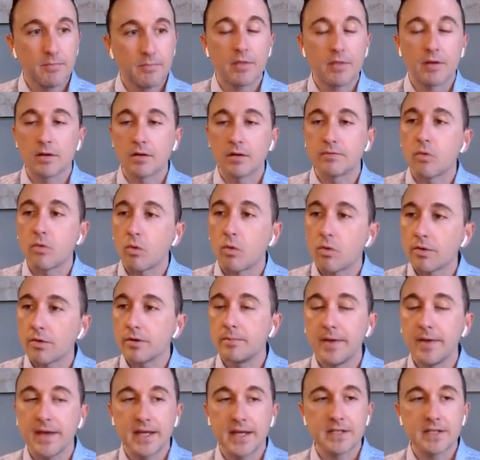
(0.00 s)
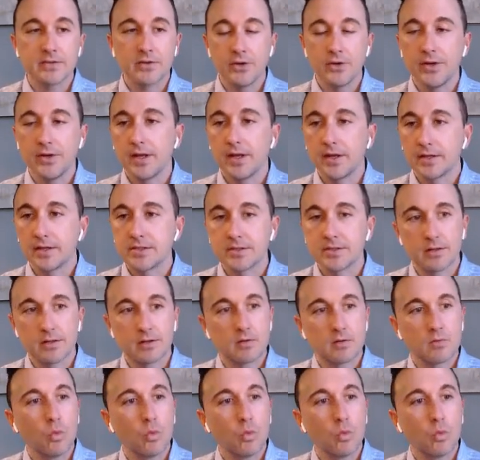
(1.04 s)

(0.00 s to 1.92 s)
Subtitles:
there are 4 domains that you need to consider.